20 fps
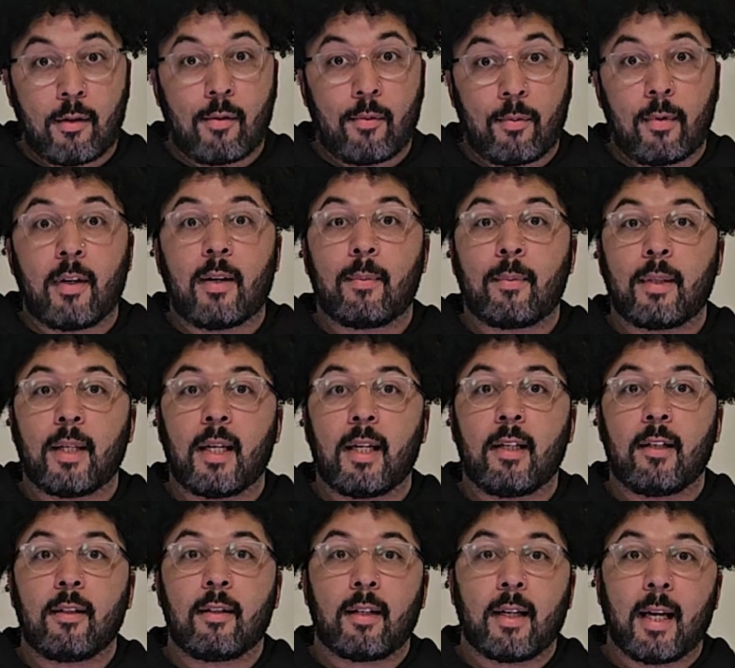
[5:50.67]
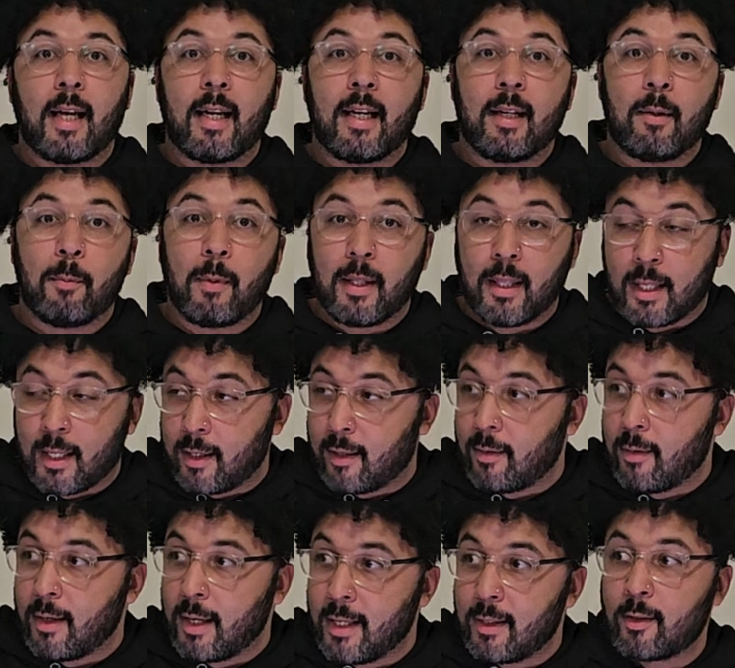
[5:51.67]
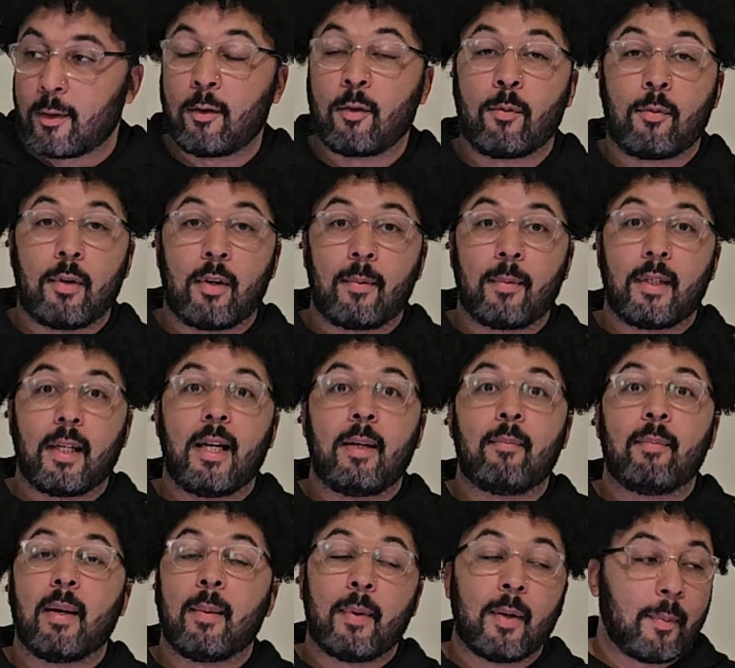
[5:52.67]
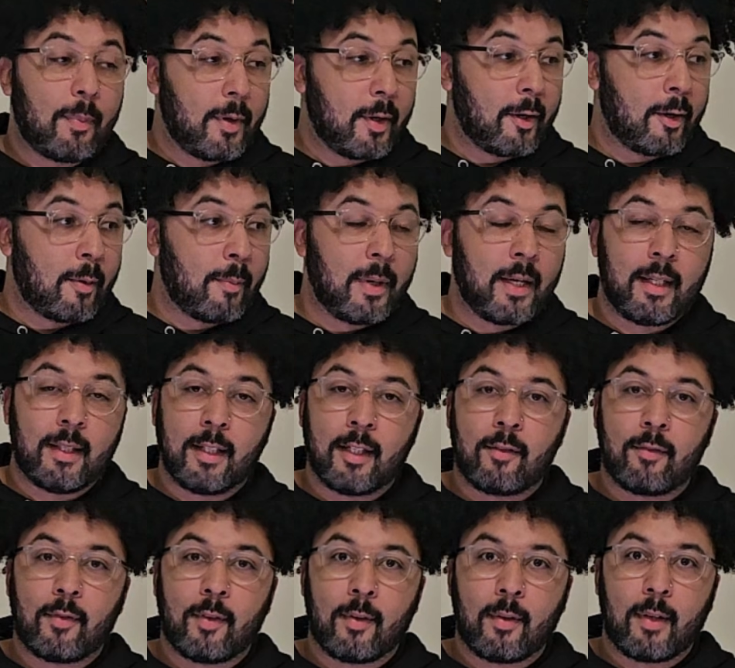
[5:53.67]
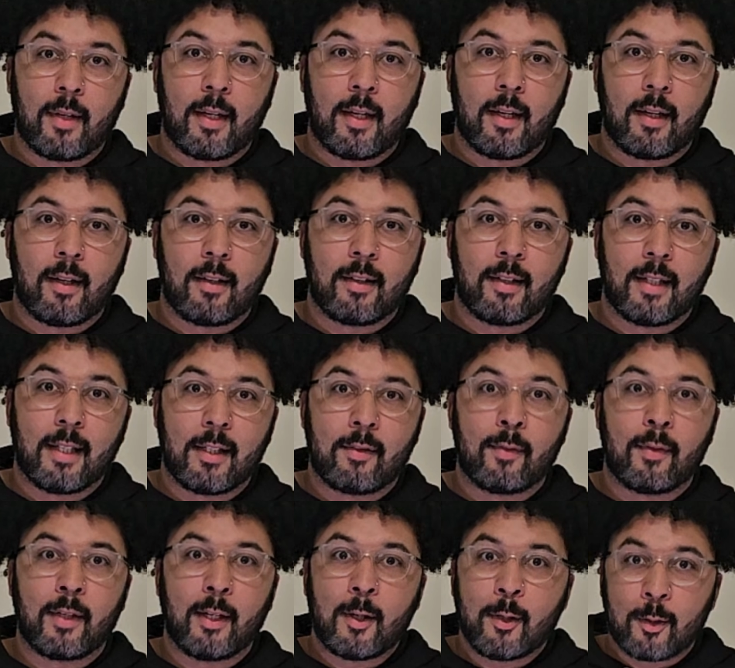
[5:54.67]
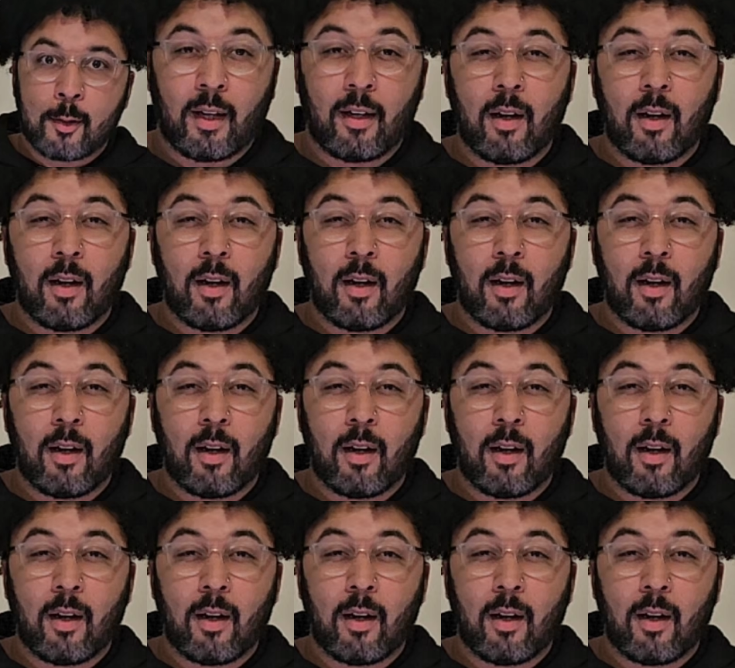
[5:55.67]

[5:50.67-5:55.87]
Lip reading: software update. And when there is a software update, maybe I'll put a comment in this under this video.